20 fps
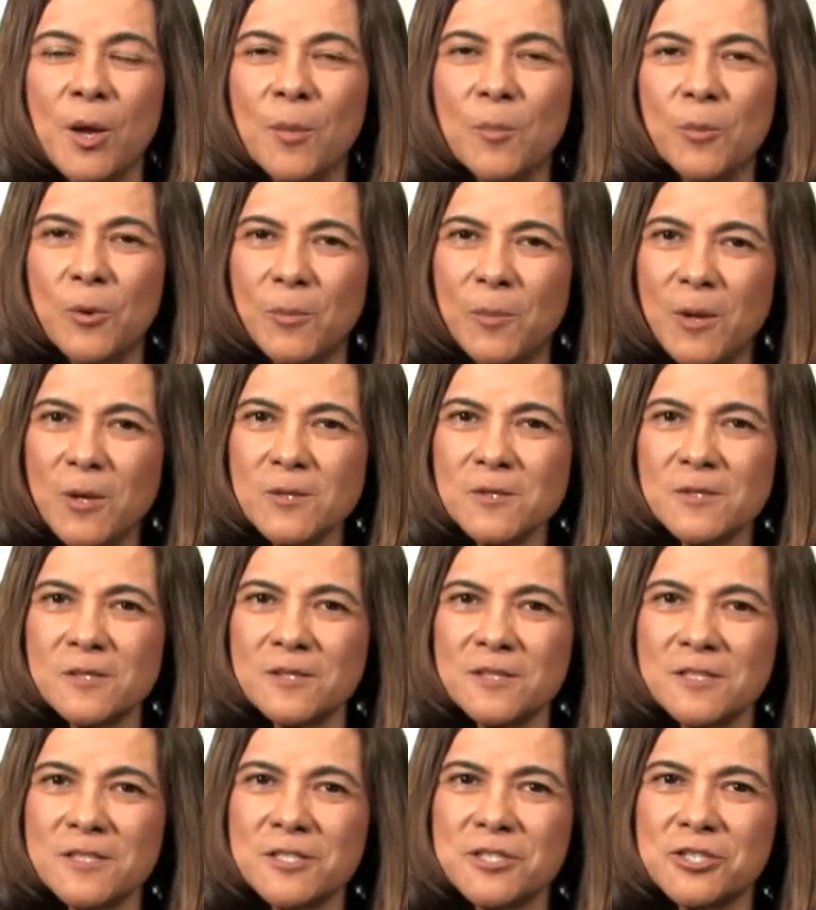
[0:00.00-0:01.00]

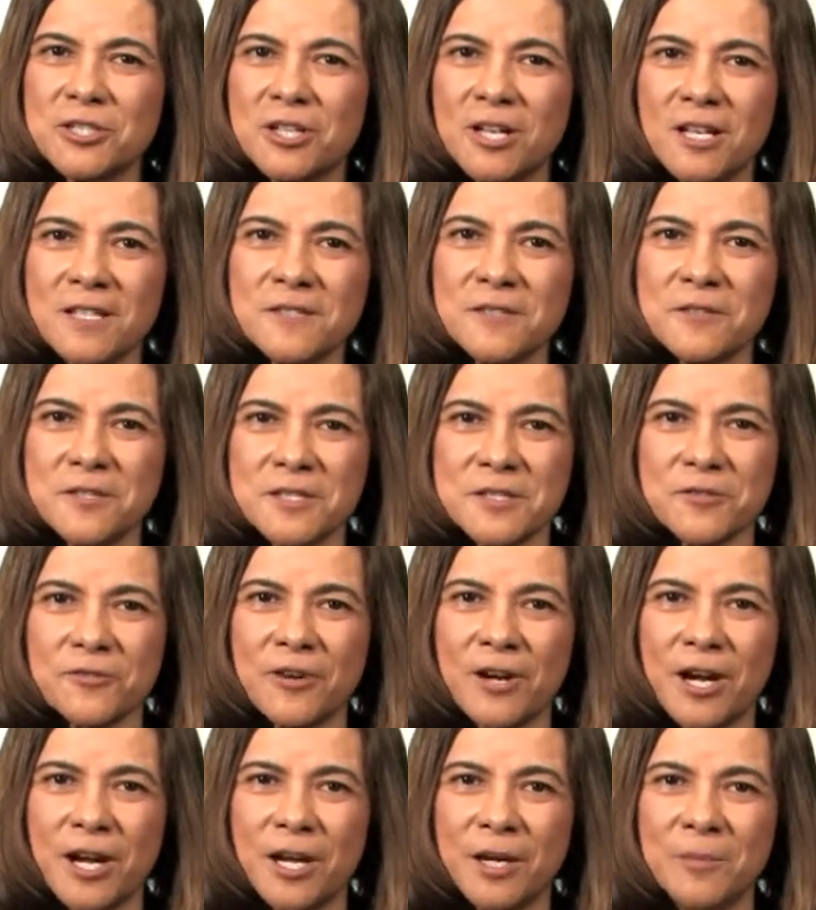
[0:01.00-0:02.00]
Proposals should also
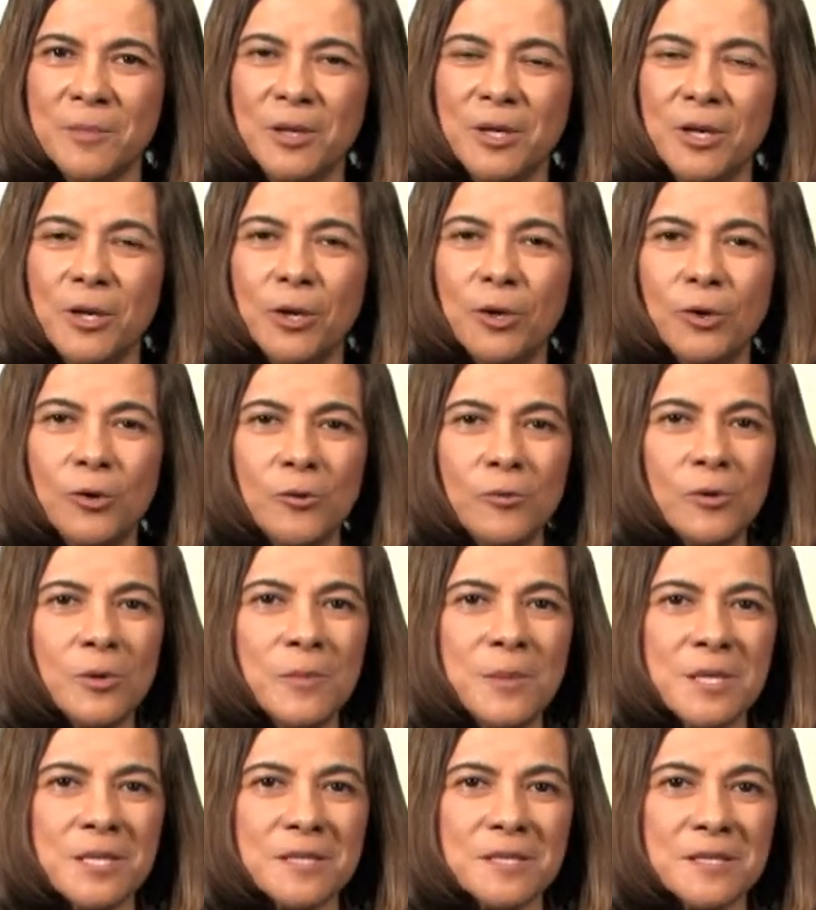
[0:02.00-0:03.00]
describe who will
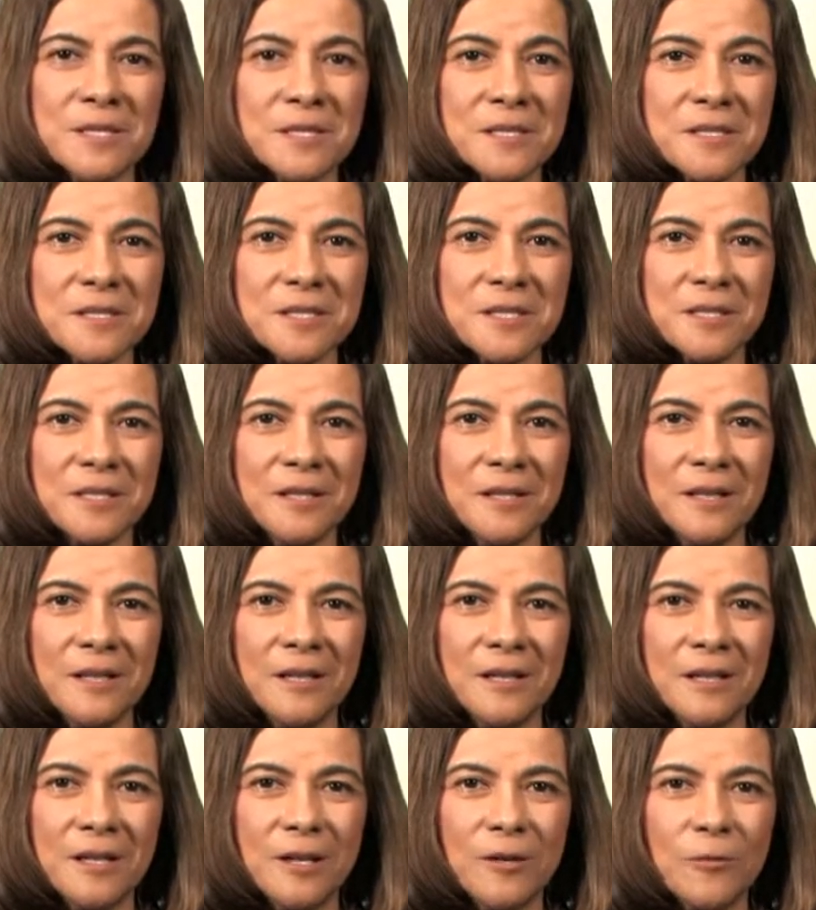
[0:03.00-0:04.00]
be assisted,
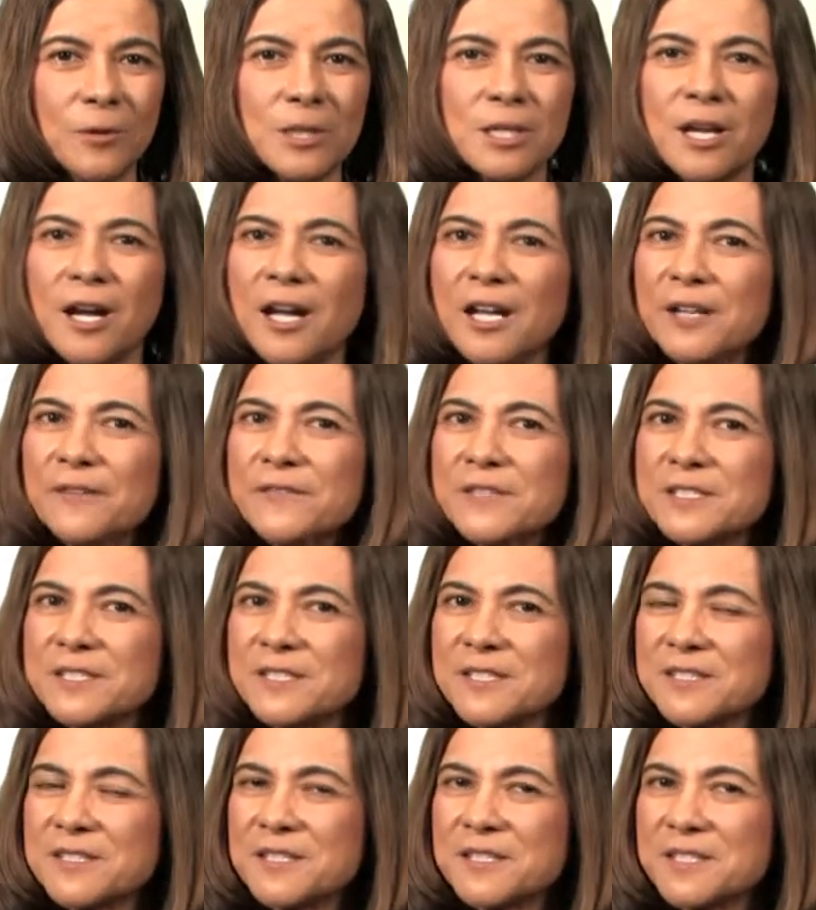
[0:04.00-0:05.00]
what kind of
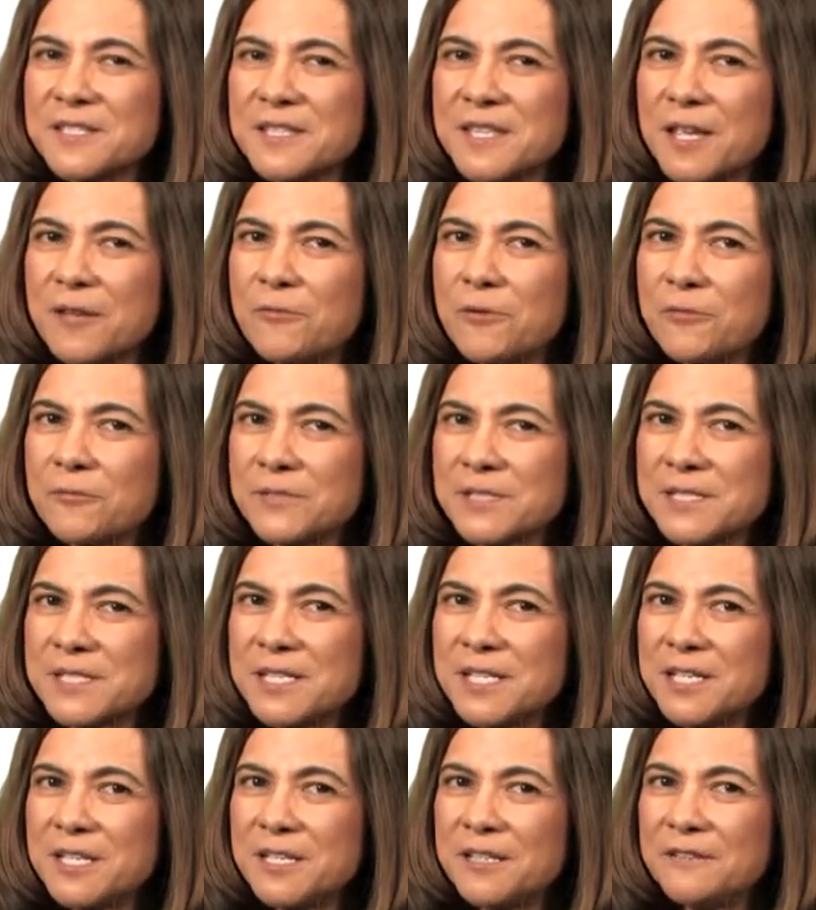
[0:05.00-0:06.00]
assistance they will
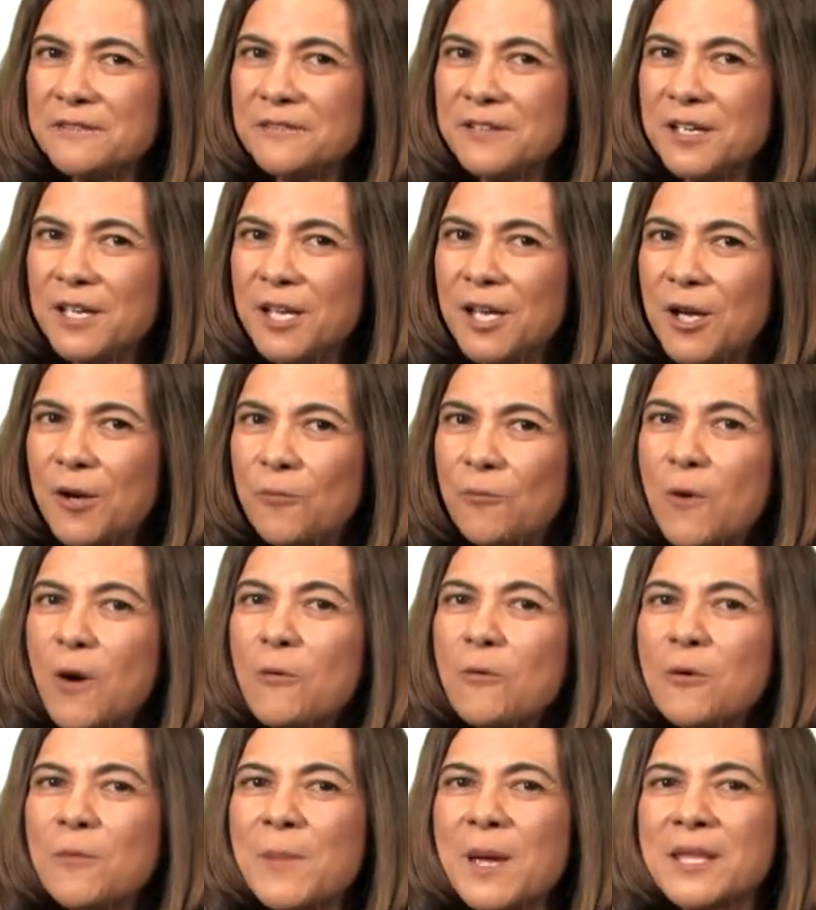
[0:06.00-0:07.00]
receive, what
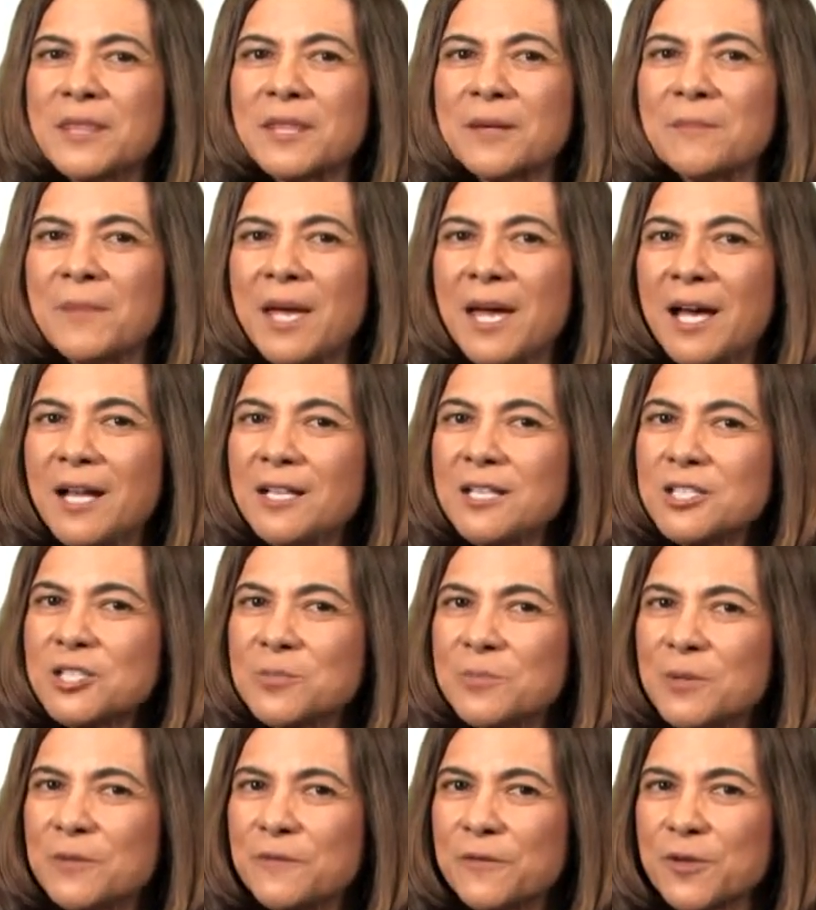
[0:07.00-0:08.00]
will make them
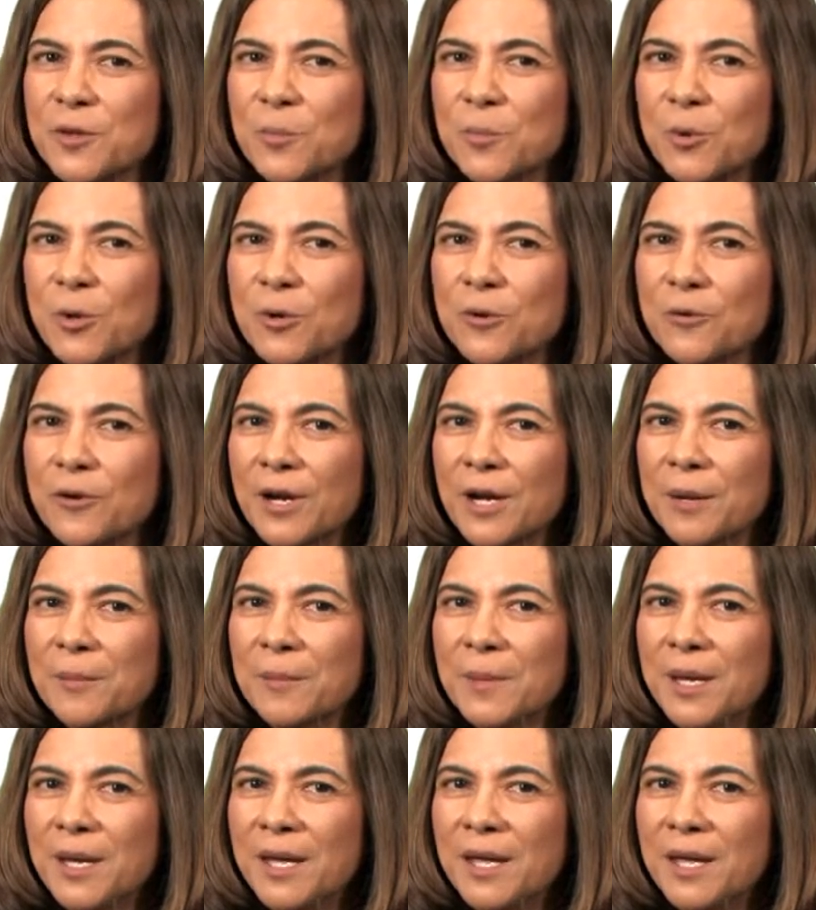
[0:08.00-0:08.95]
eligible for the program,